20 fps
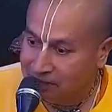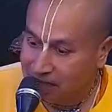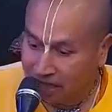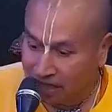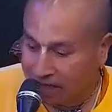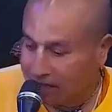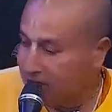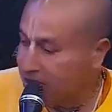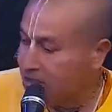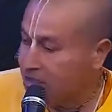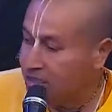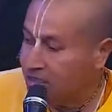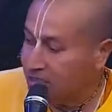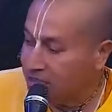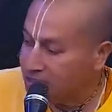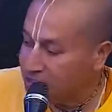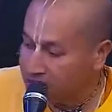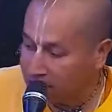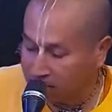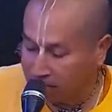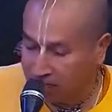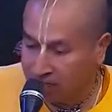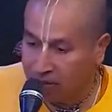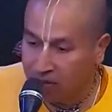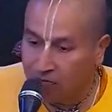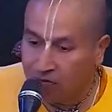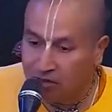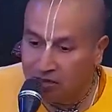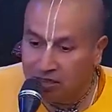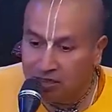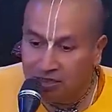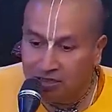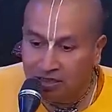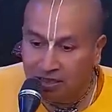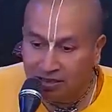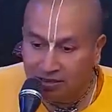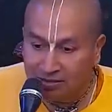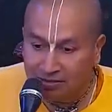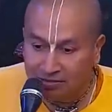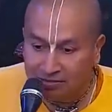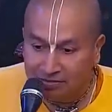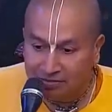That I sit and study Bhagavad Gita.